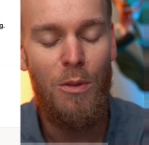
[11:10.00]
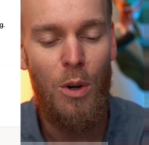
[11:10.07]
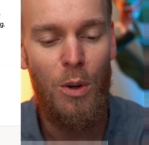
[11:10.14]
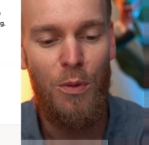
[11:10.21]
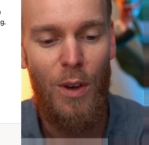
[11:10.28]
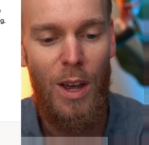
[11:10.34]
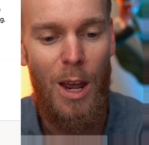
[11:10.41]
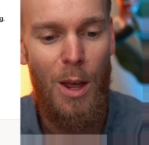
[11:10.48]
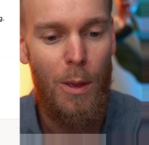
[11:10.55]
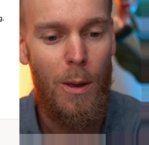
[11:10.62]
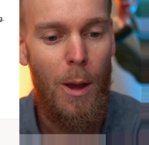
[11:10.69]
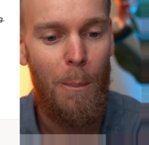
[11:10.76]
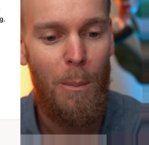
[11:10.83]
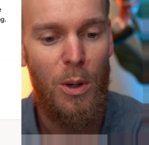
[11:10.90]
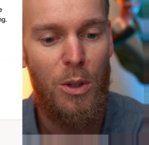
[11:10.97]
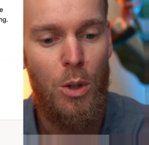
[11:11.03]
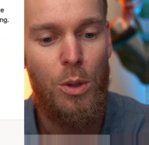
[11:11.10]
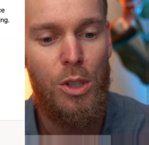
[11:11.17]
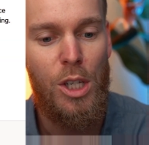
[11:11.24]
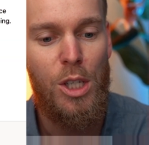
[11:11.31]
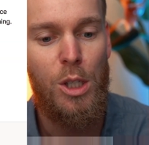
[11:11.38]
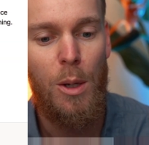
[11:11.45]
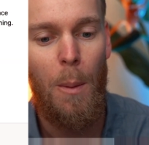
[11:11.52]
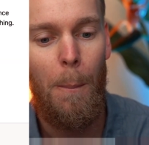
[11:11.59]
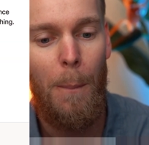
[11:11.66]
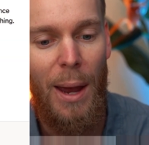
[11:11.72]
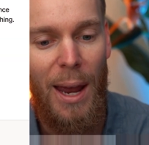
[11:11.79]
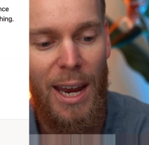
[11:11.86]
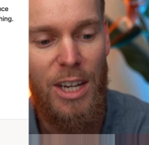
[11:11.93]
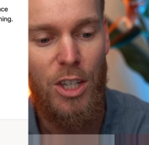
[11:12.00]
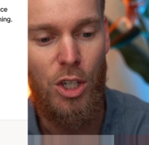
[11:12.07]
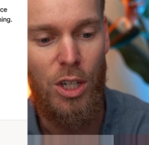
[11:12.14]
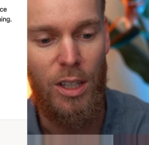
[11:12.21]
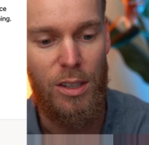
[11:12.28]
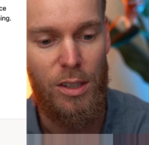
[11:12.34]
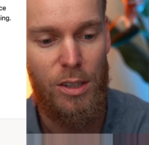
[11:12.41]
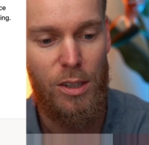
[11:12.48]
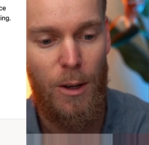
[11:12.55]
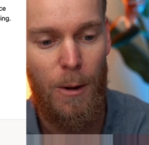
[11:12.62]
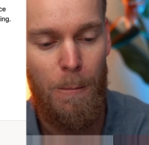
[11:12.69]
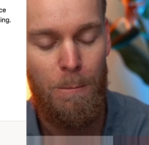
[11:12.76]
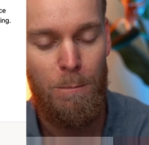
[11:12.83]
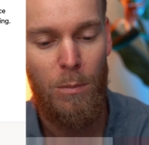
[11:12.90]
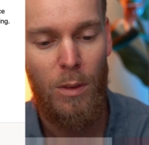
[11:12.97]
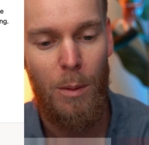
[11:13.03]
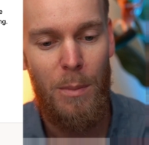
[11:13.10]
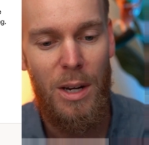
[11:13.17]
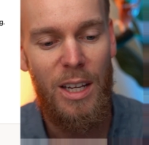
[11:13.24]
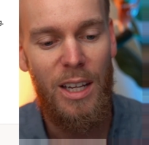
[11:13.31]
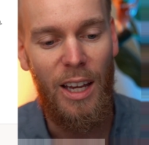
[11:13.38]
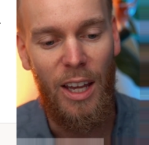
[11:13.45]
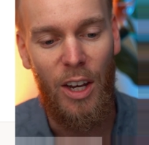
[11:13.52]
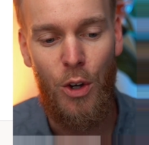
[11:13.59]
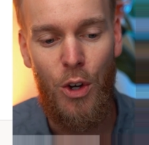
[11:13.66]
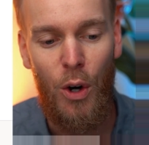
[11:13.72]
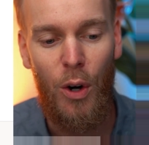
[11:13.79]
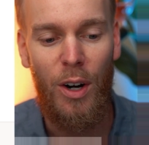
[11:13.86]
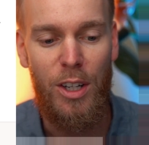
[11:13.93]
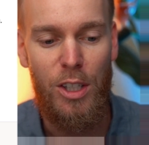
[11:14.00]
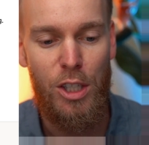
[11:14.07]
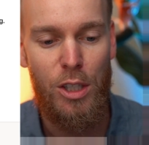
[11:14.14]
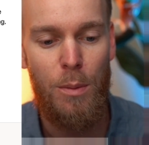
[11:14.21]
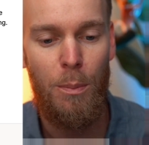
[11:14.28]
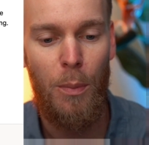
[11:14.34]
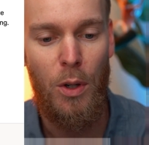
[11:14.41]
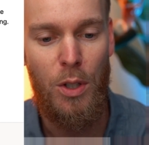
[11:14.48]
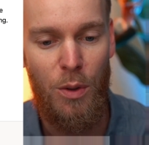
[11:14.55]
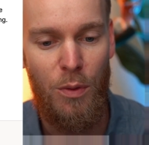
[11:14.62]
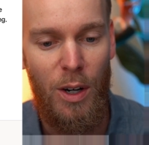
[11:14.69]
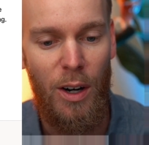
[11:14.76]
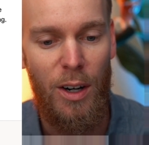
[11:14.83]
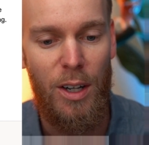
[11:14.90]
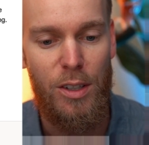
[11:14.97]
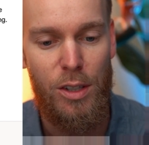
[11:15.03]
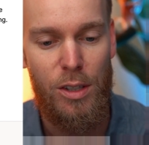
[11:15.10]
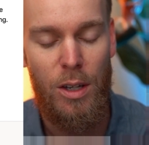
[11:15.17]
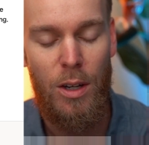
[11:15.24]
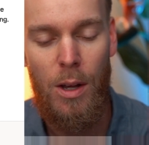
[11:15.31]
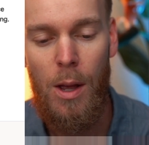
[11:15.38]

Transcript: of your faith produces patience, meaning endurance, perseverance.